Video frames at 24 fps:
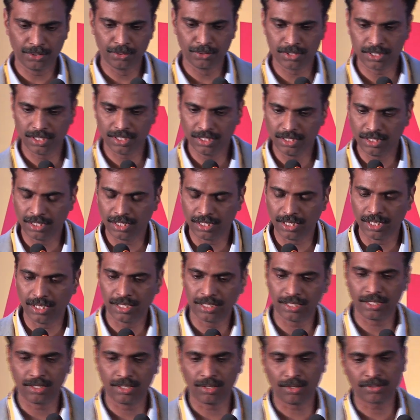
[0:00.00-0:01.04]
use
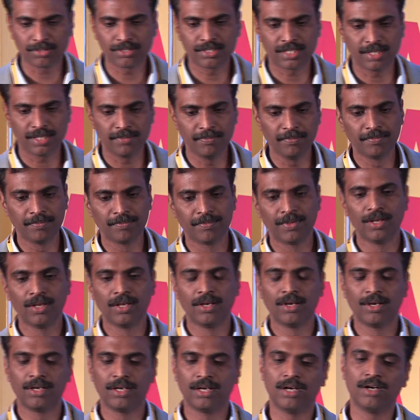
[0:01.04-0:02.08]
a long stem
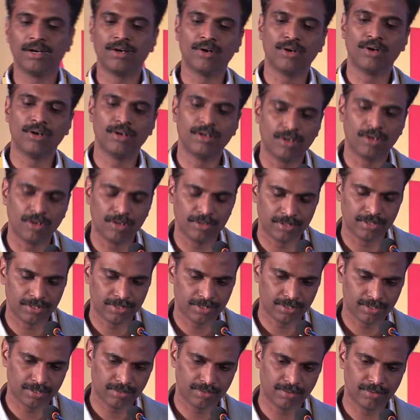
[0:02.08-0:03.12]

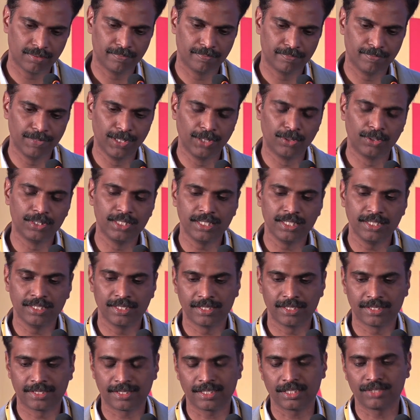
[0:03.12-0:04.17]
below
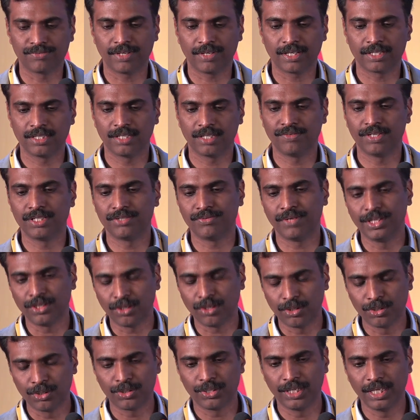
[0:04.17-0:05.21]
the stress fracture, which
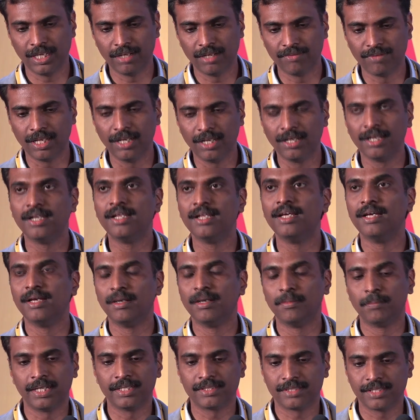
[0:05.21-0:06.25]
went on to heal well
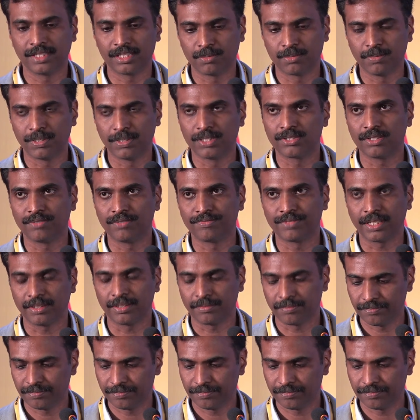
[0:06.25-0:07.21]
by 6 months of time.